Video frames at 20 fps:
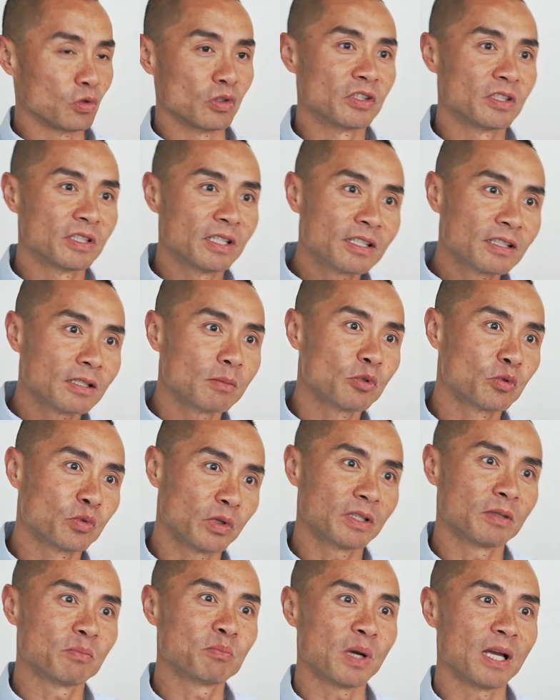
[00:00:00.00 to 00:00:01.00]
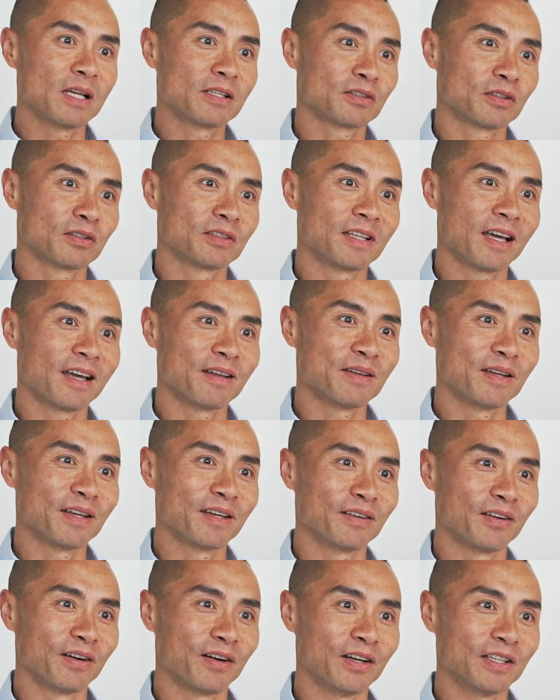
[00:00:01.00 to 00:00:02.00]
systems written based on that
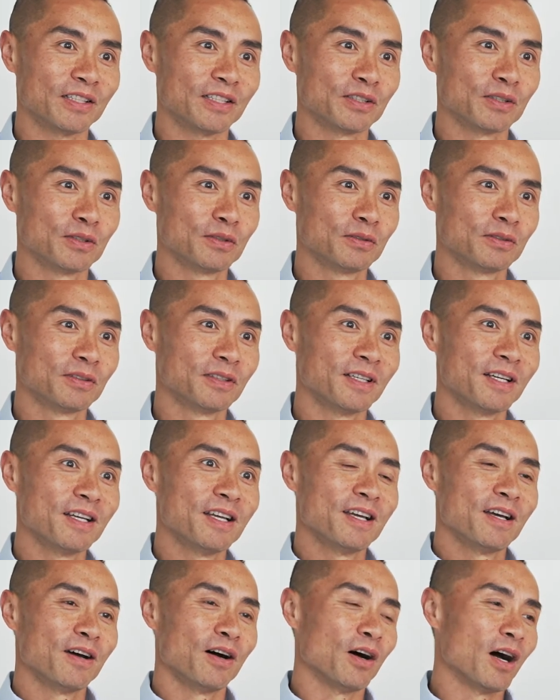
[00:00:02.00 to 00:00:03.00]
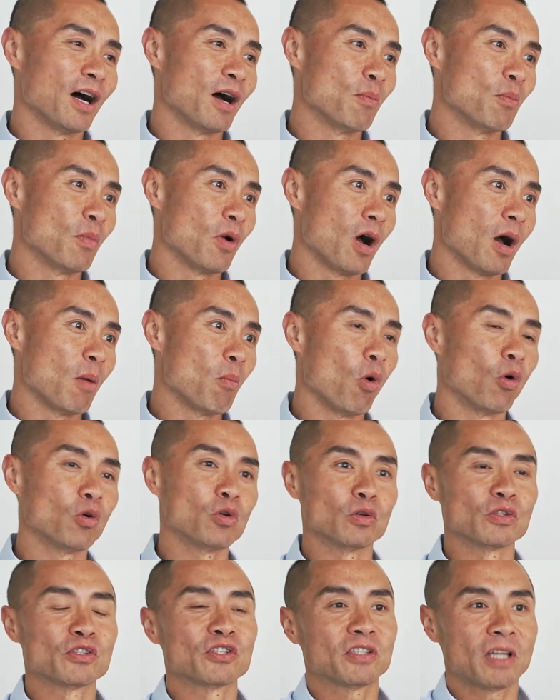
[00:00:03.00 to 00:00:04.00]
ideal, all
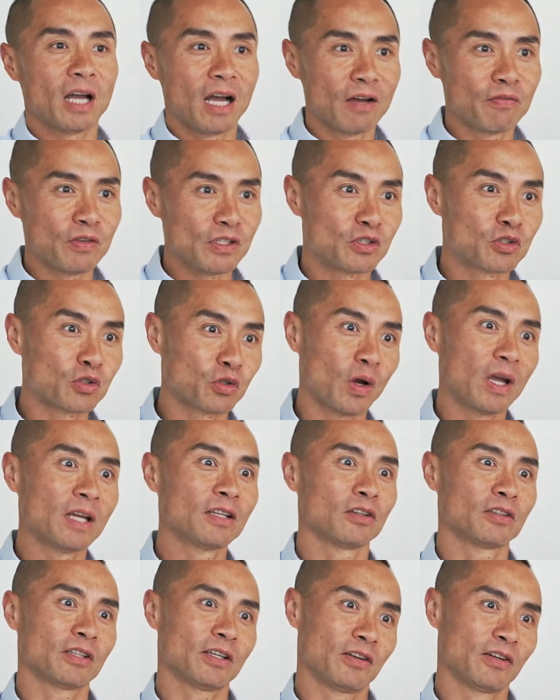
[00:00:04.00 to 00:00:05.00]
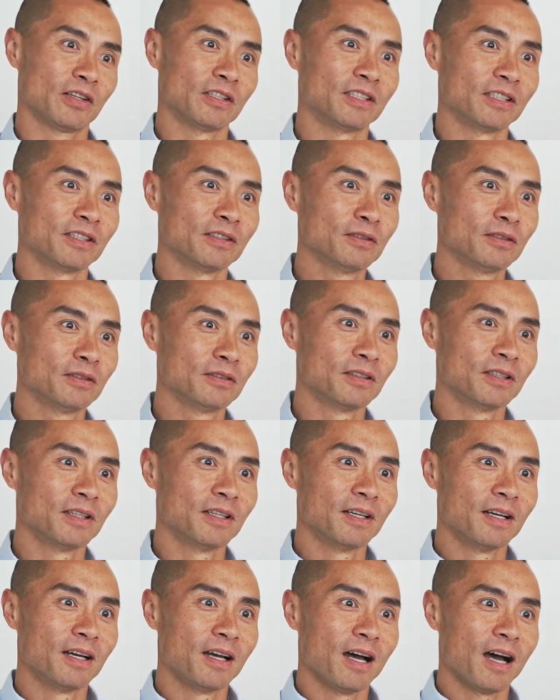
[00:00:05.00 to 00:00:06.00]
your staff is trained on that ideal.
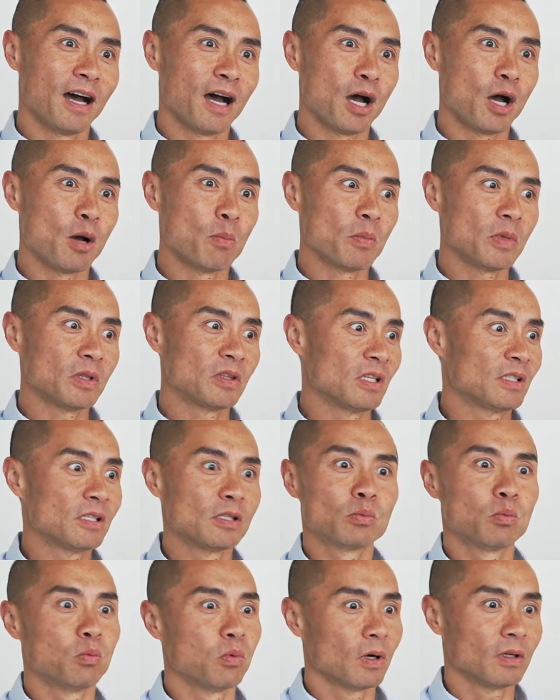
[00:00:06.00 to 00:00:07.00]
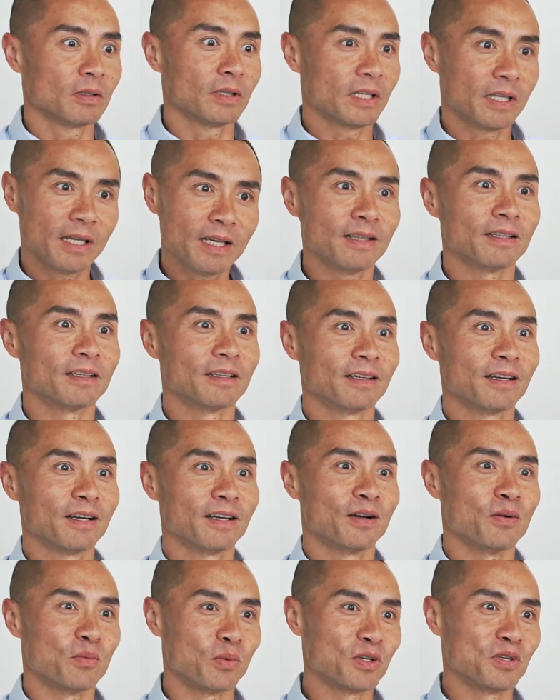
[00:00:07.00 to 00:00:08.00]
This is
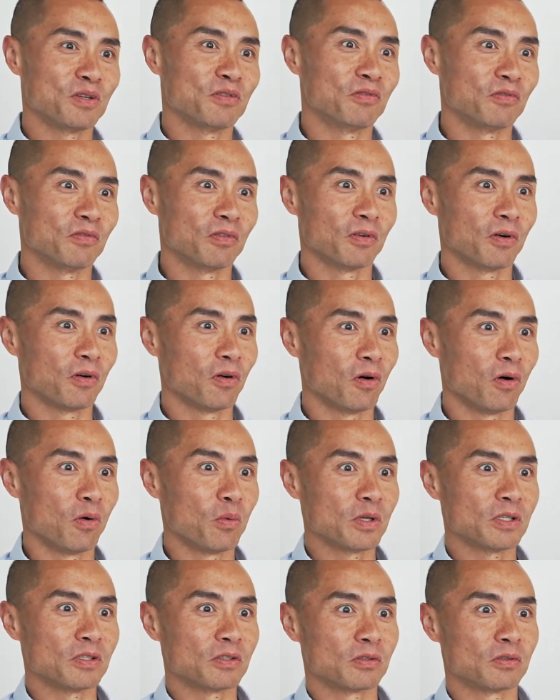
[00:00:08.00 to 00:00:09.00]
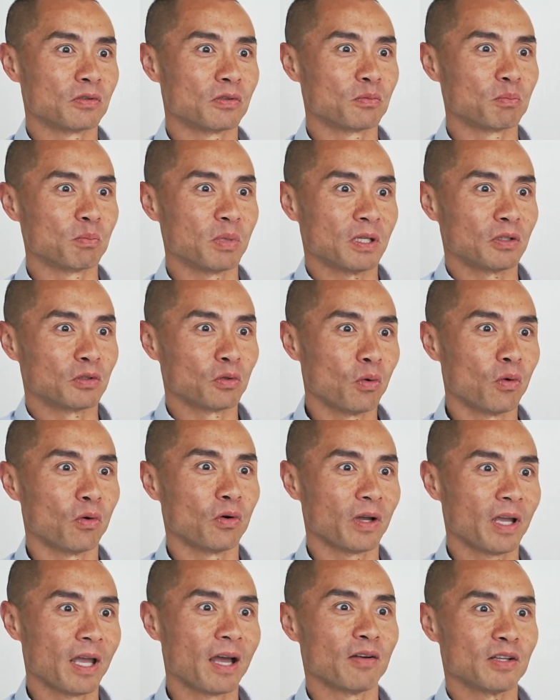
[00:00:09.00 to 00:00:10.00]
what you've always been
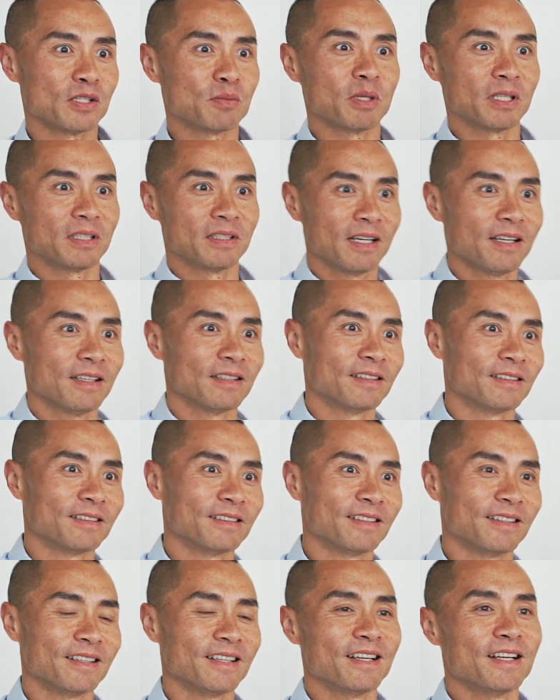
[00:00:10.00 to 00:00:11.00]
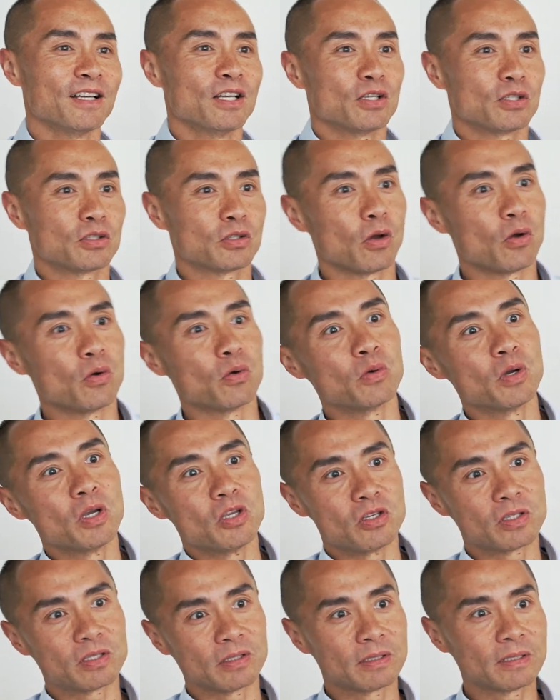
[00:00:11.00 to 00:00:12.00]
taught, how it's been done. So
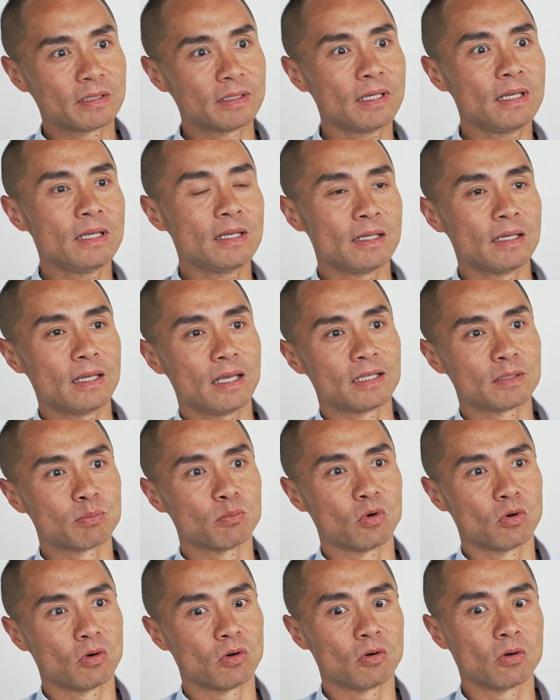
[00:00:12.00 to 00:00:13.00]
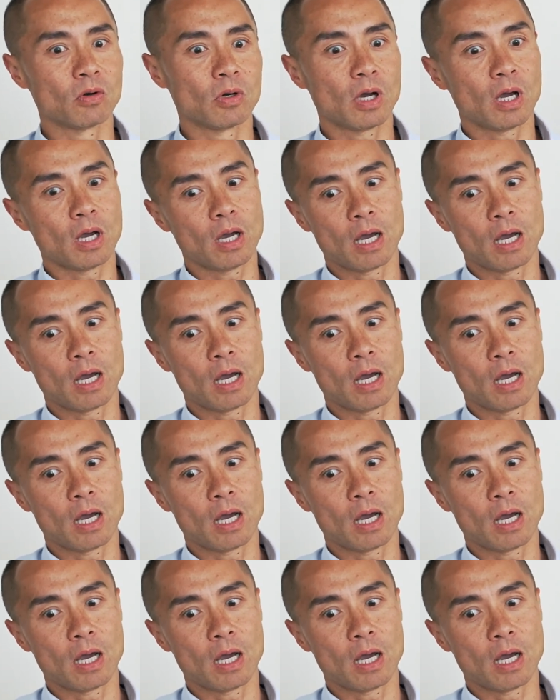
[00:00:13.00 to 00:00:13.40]
you can see it's more